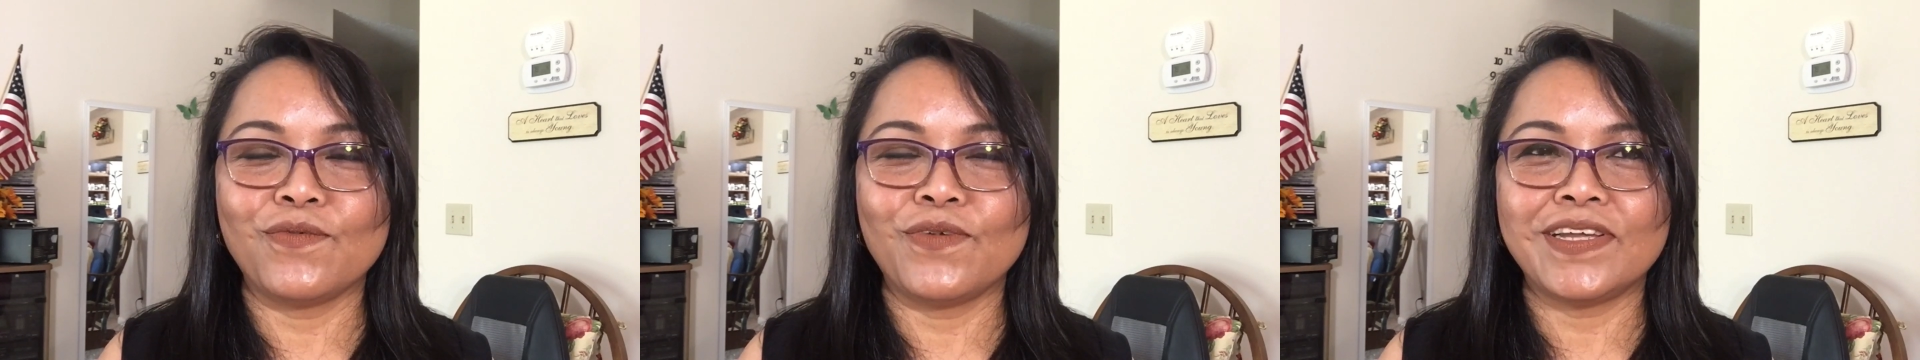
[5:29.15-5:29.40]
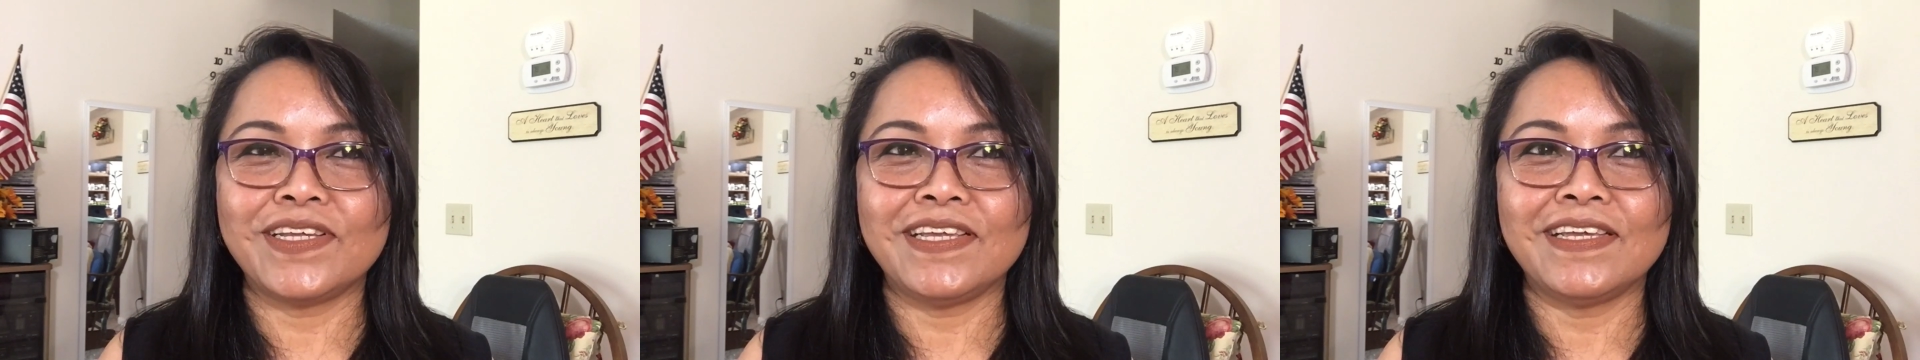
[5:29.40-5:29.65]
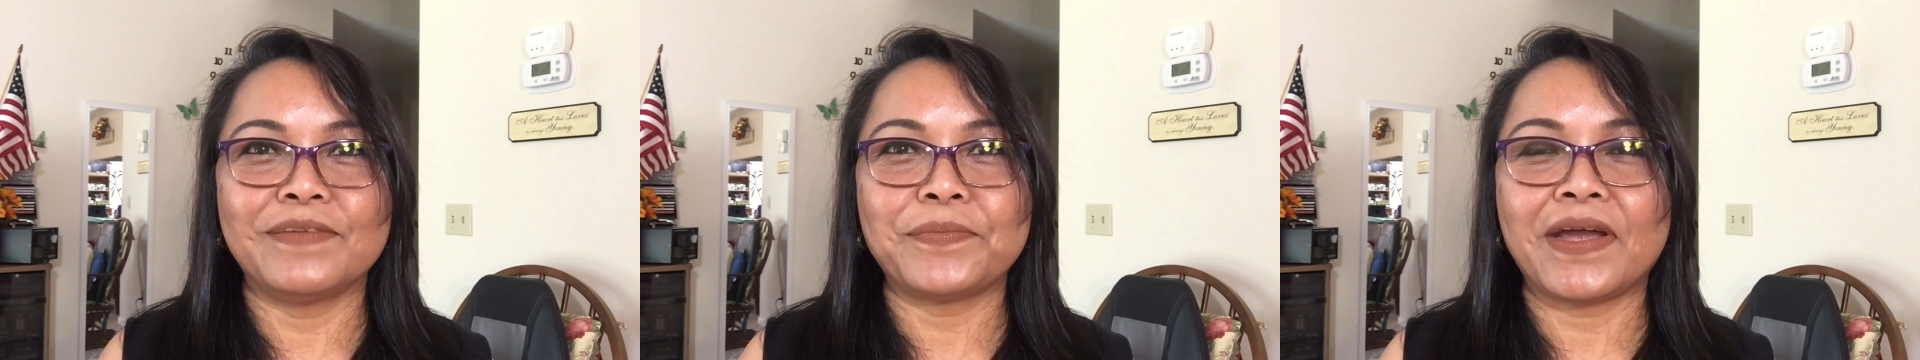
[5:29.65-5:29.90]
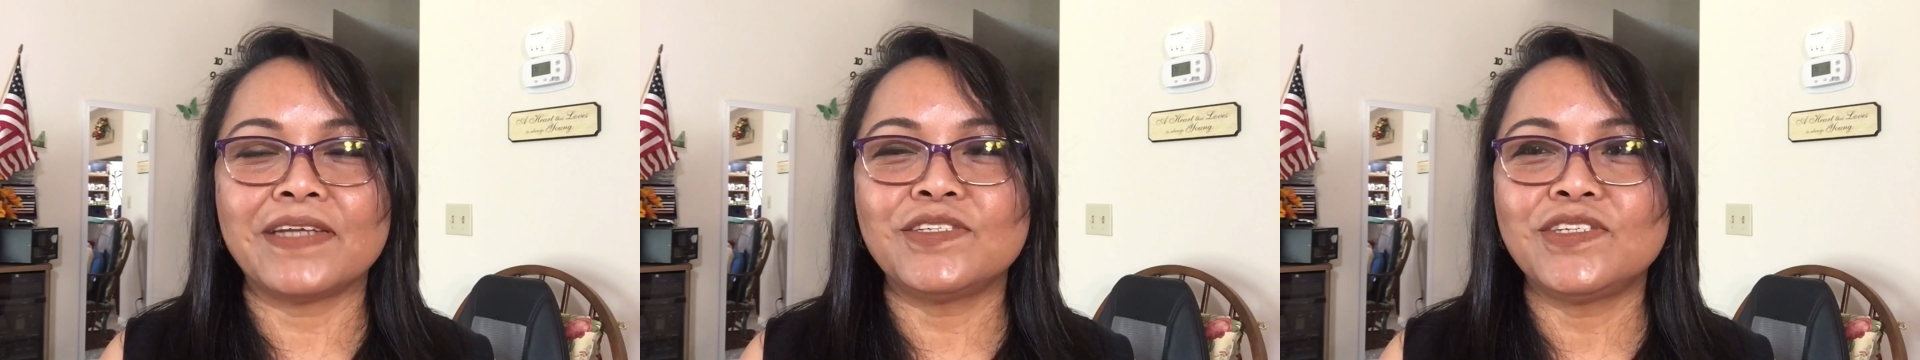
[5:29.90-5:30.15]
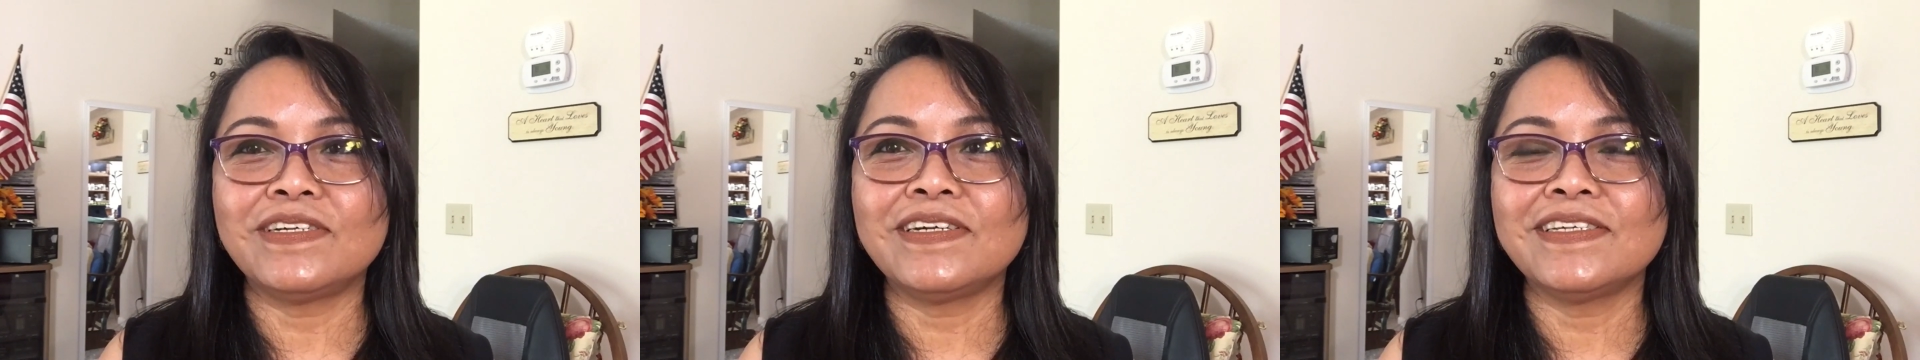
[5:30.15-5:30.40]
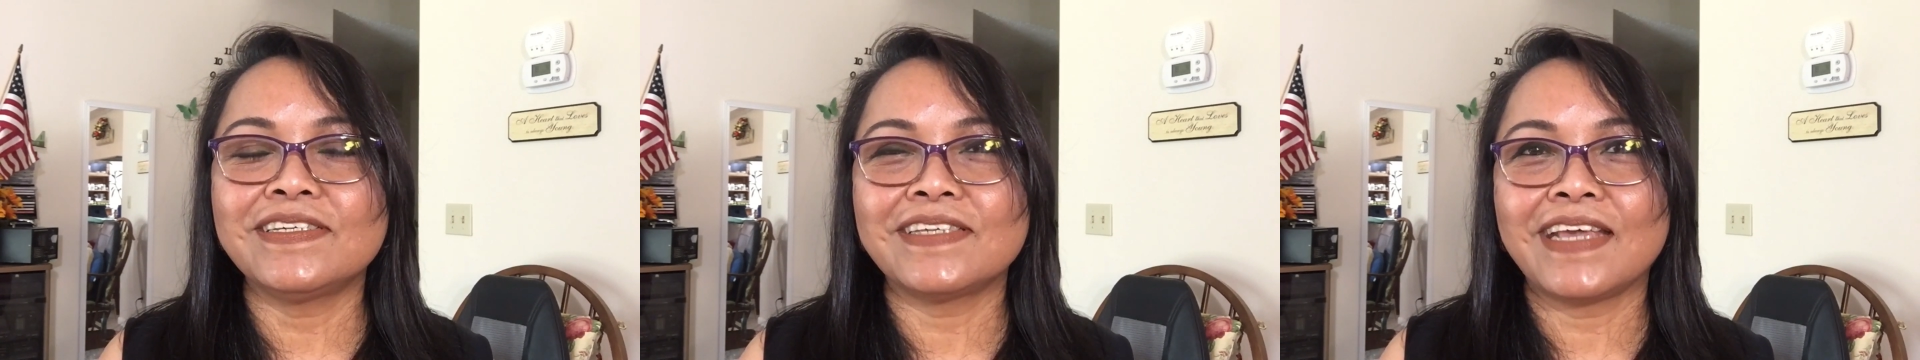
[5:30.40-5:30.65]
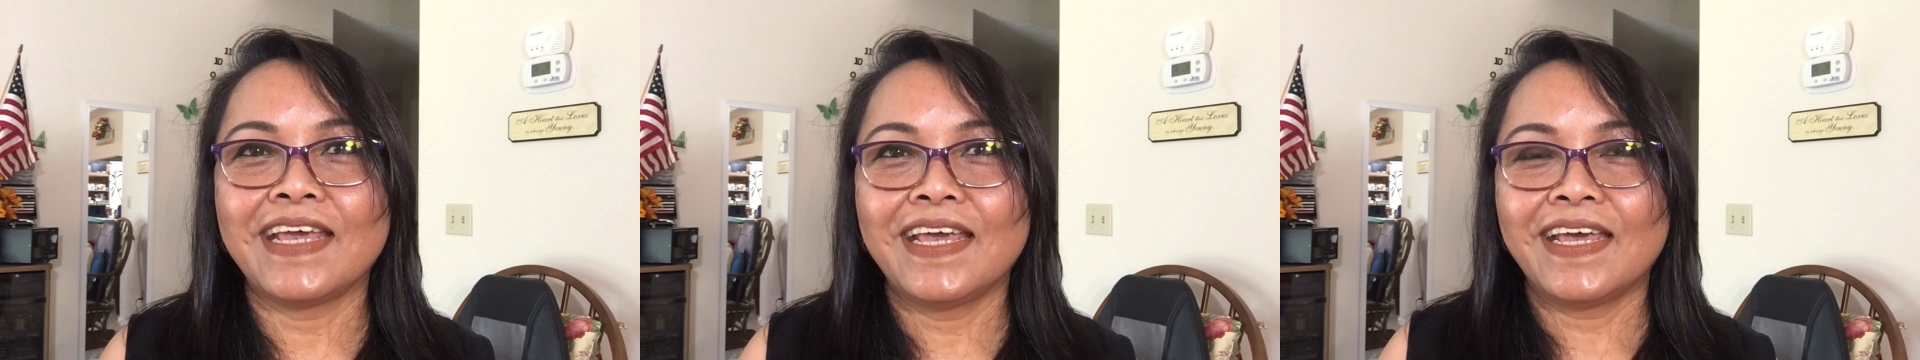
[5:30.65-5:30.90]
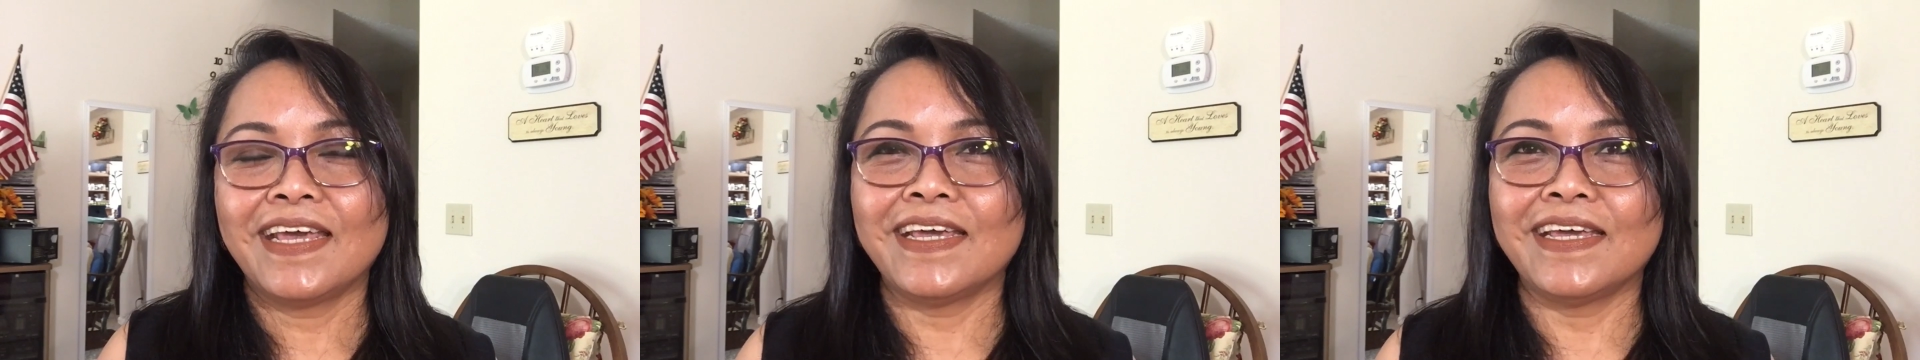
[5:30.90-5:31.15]
wedding in my church
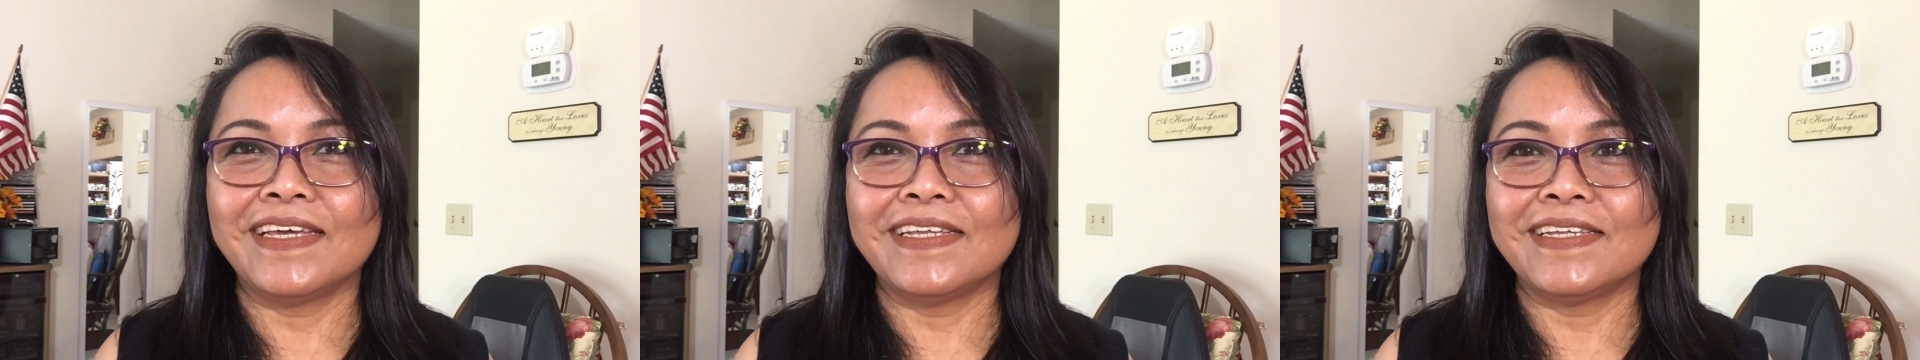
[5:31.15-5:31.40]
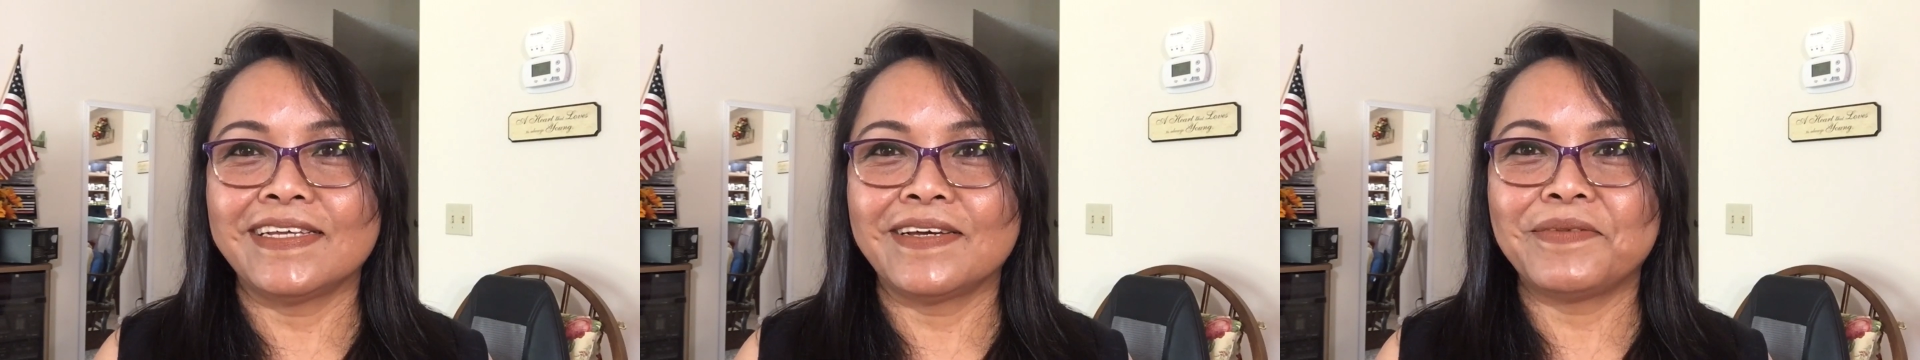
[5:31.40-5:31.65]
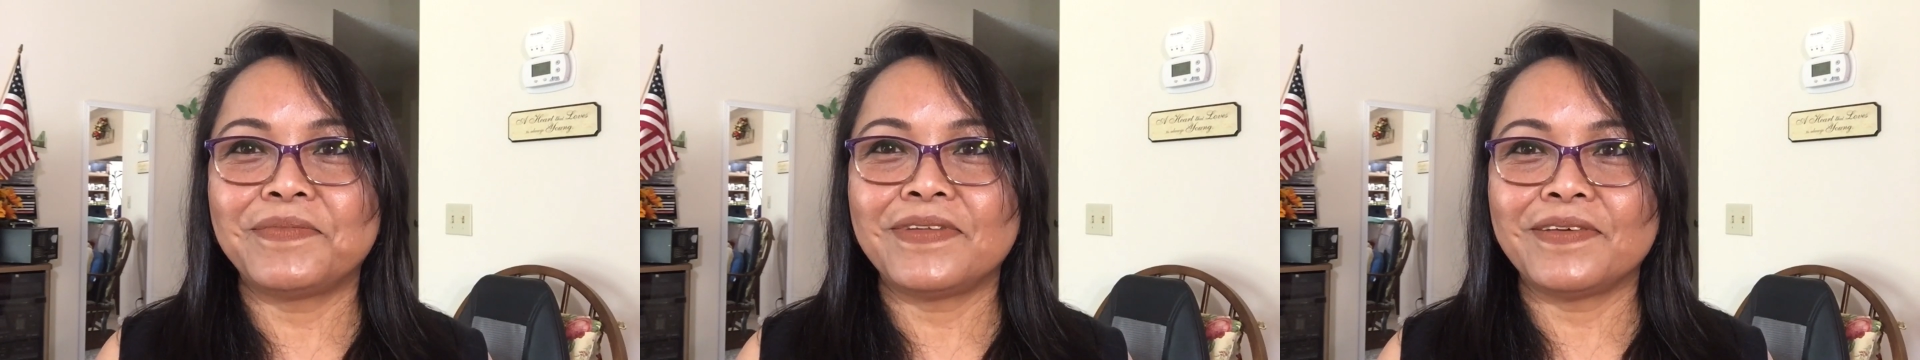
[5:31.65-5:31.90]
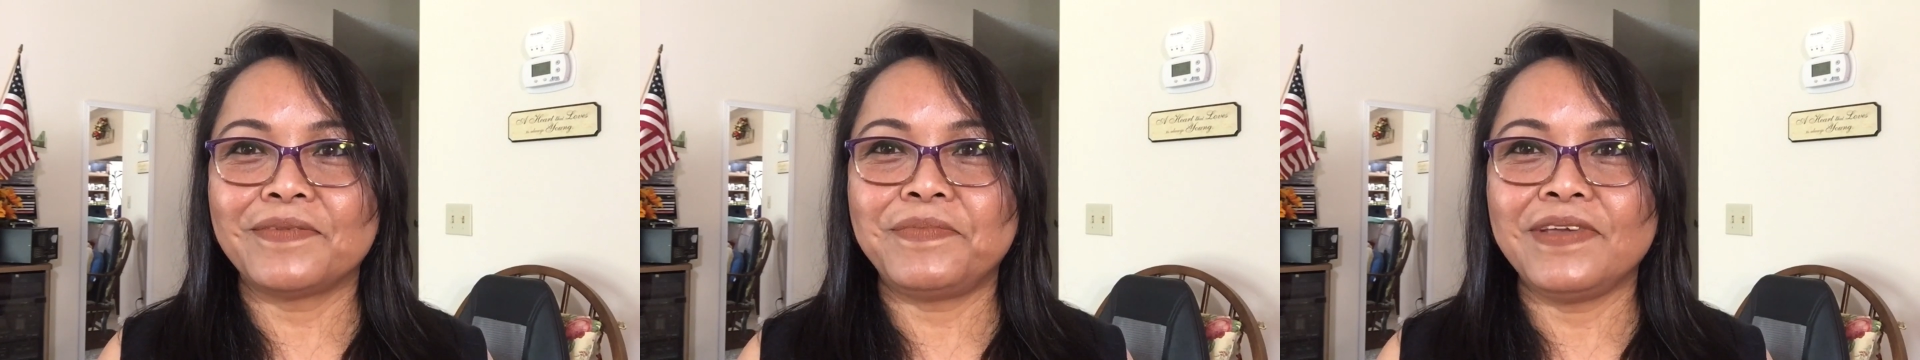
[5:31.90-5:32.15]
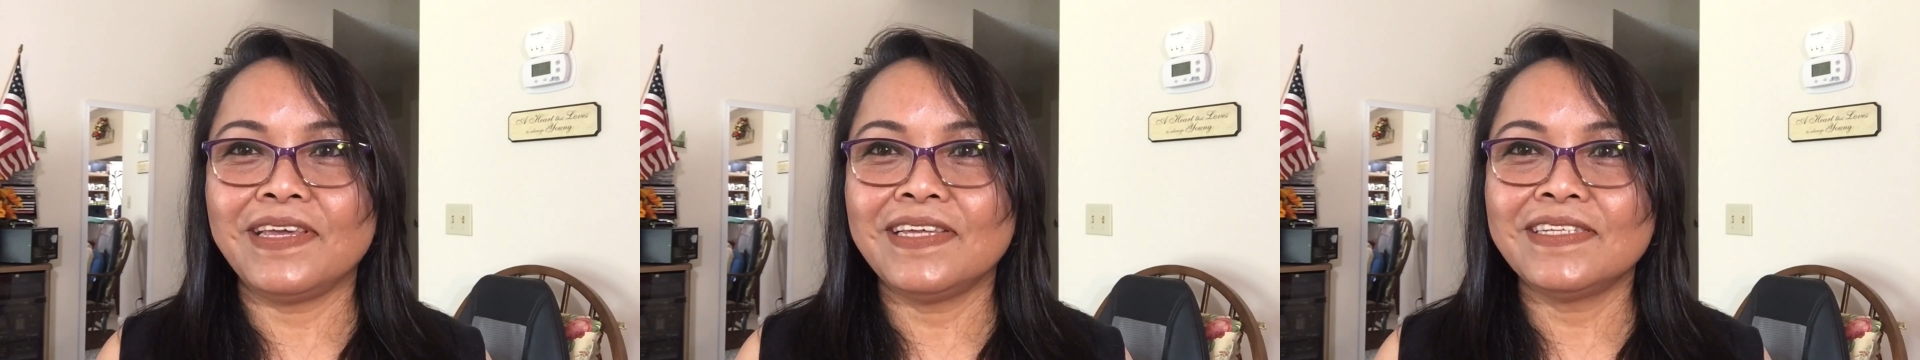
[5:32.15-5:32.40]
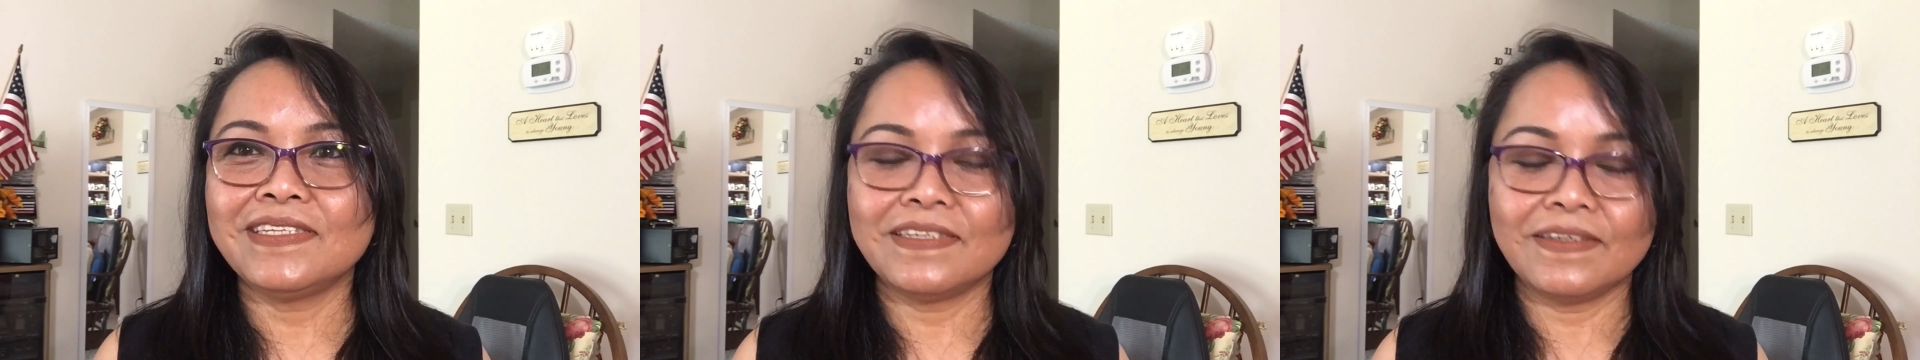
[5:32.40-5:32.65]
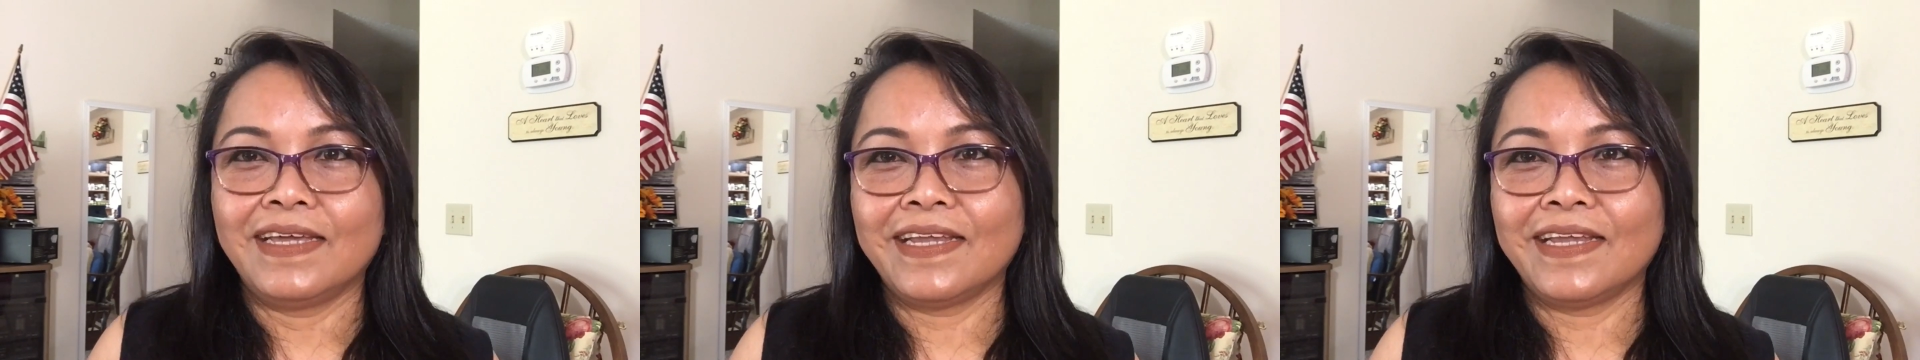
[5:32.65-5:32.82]
and Philippines.